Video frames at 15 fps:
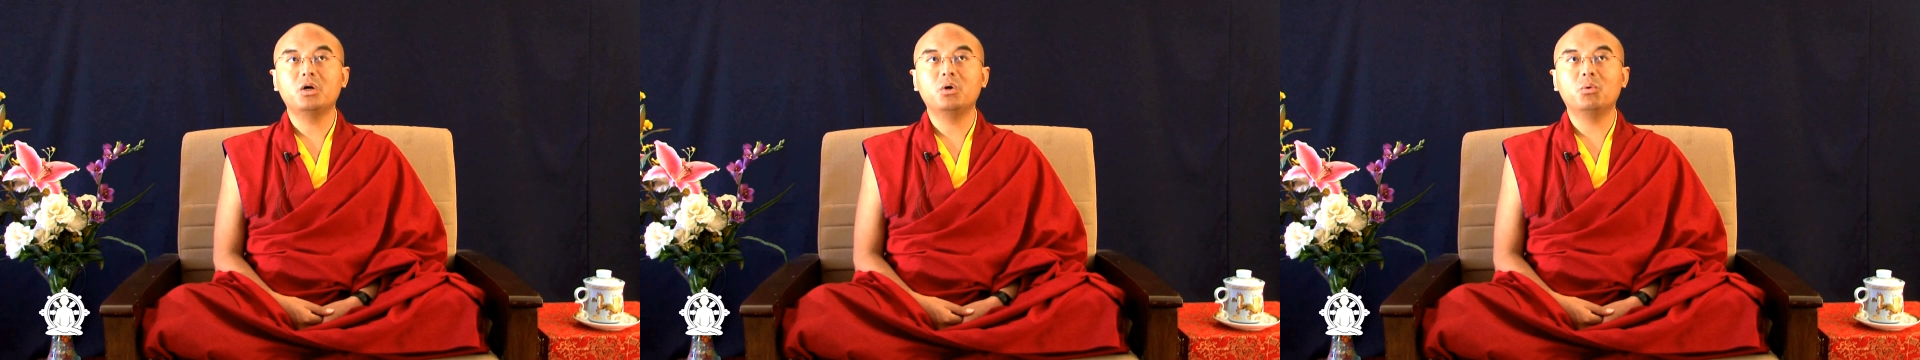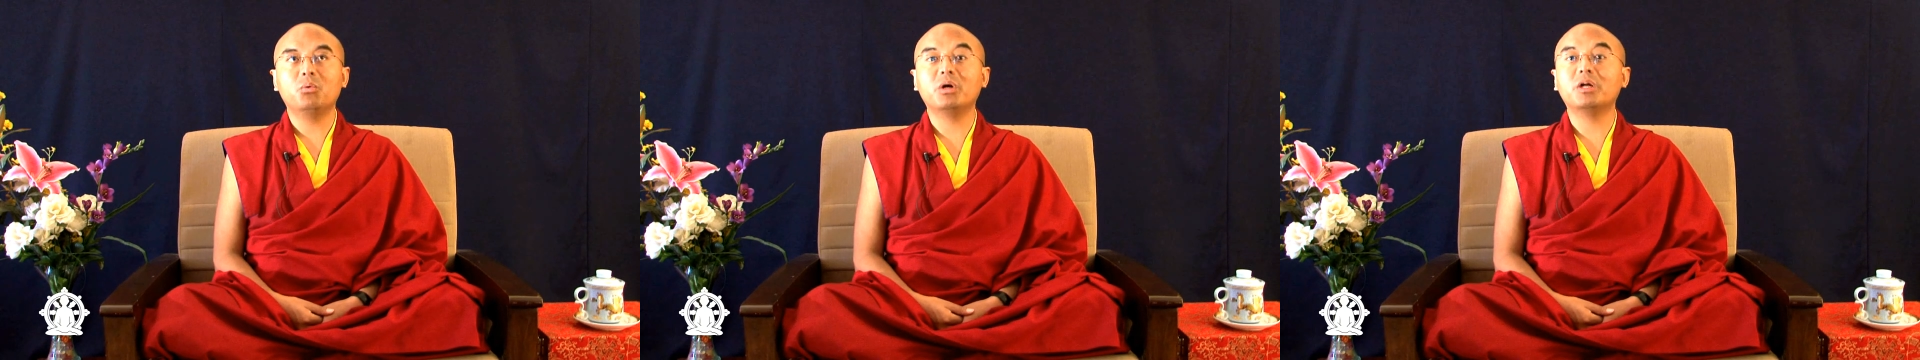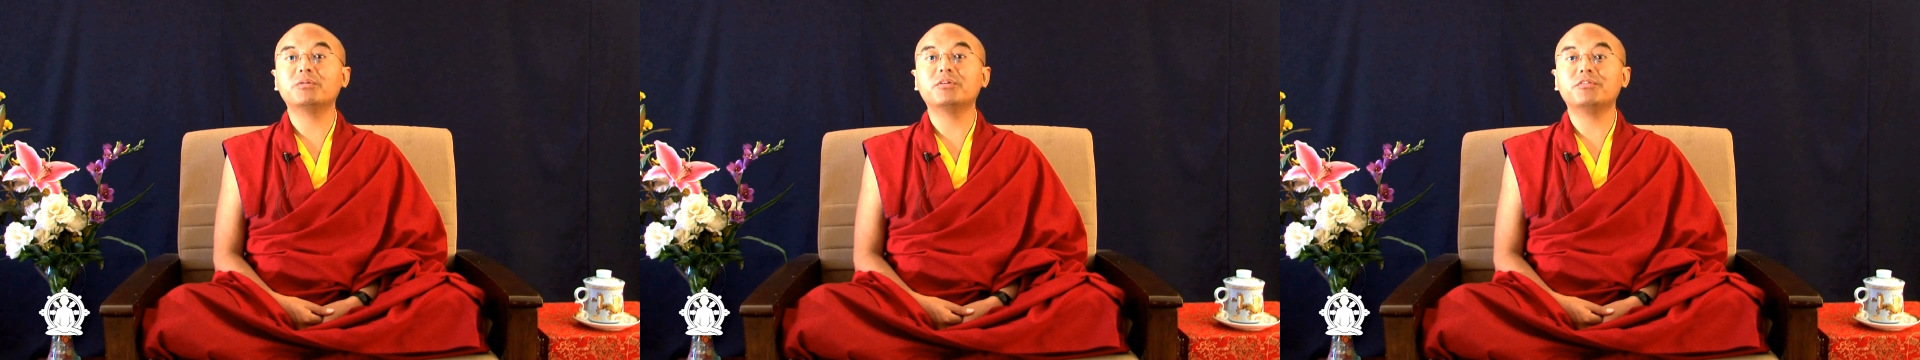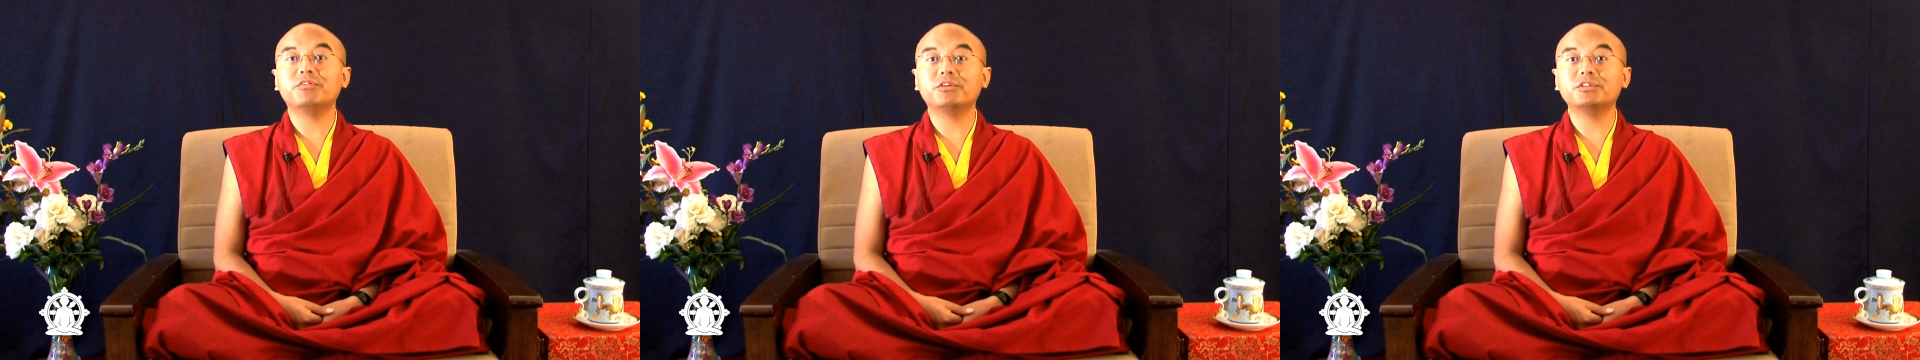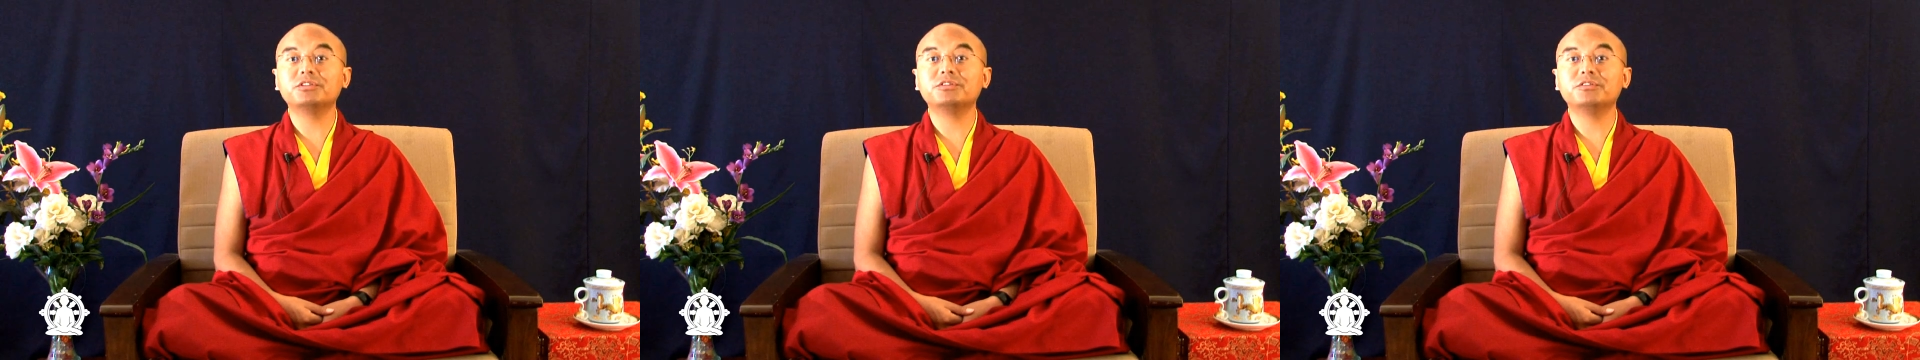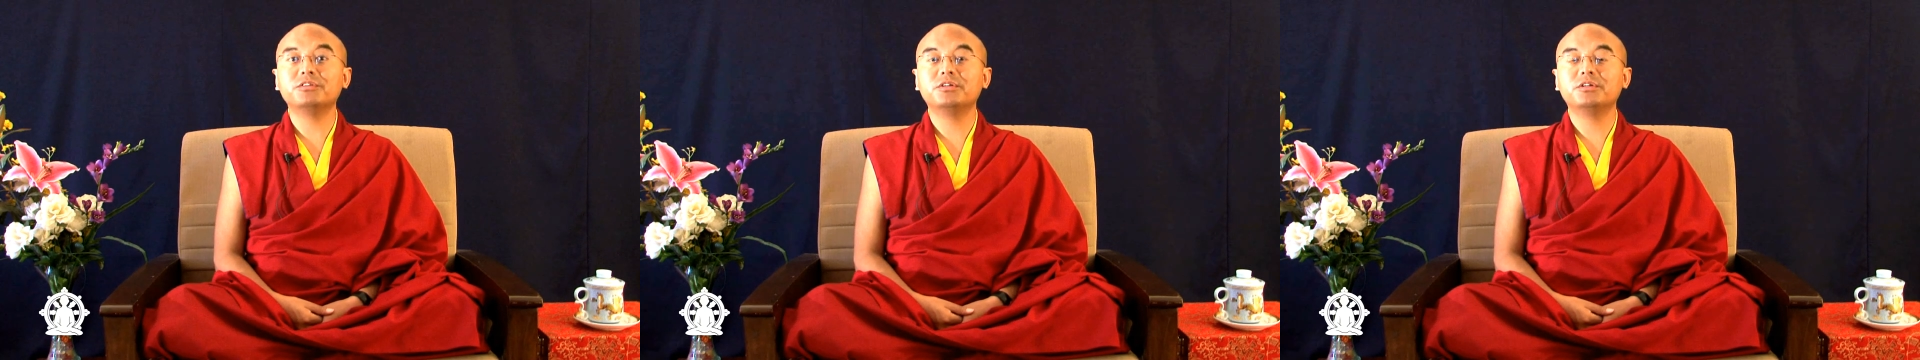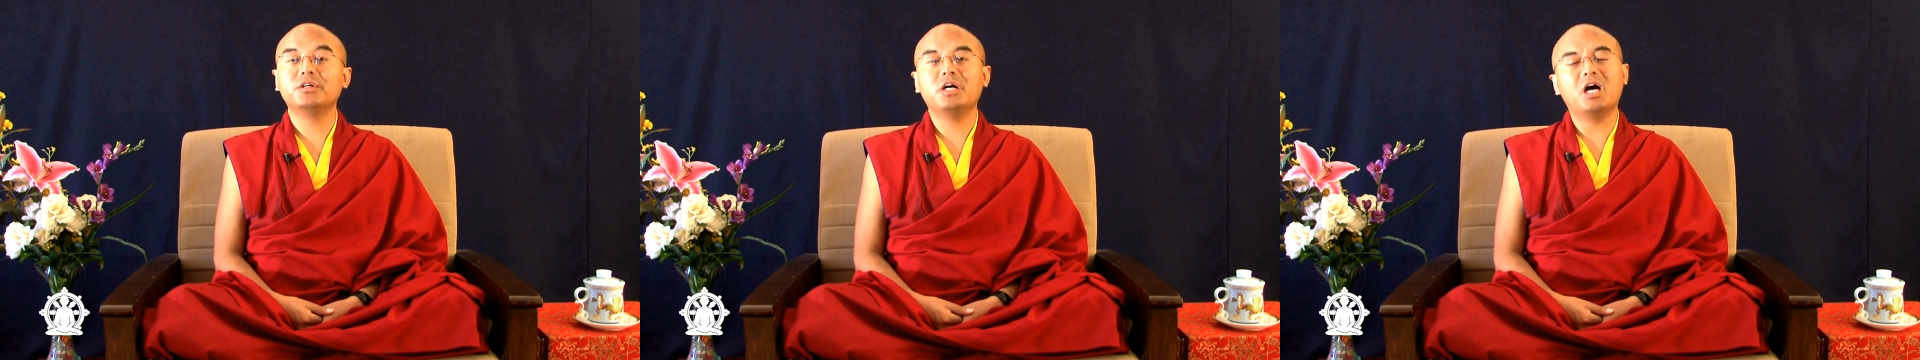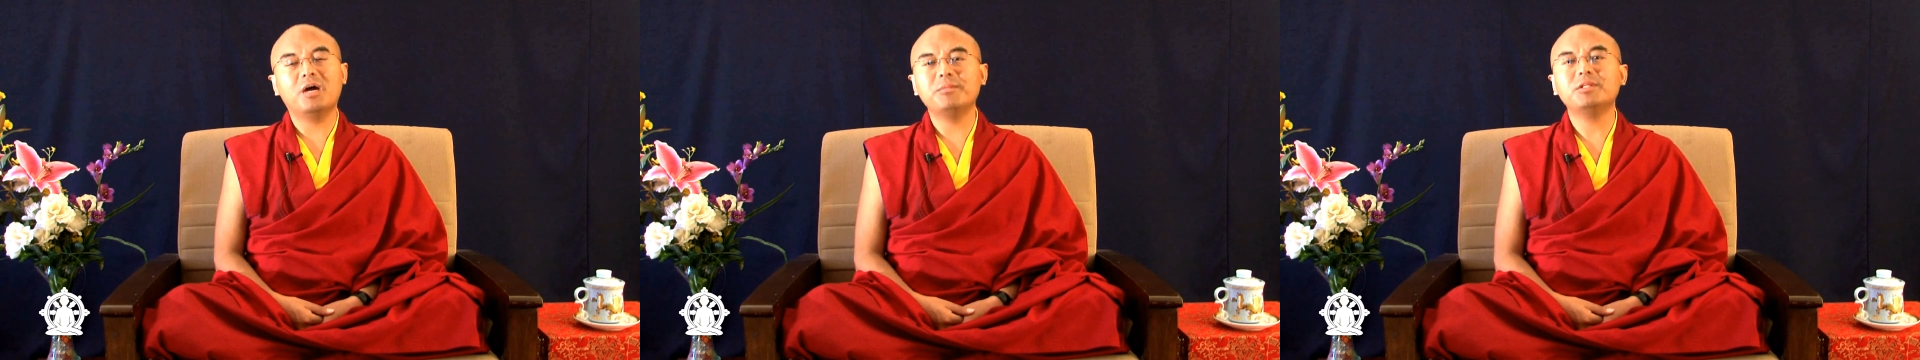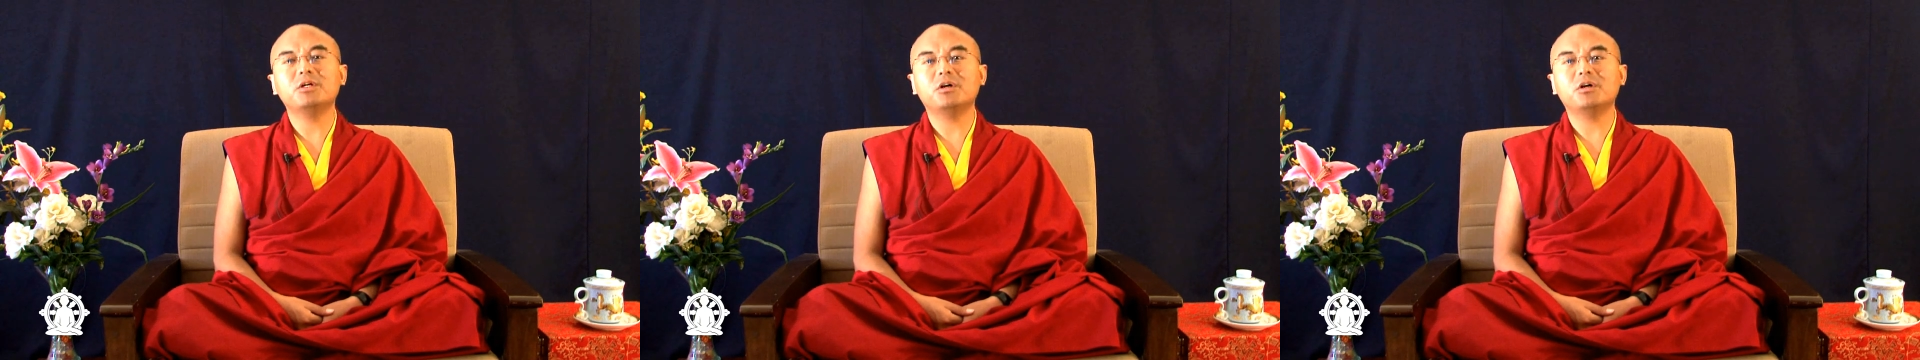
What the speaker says: one of the first, I mean,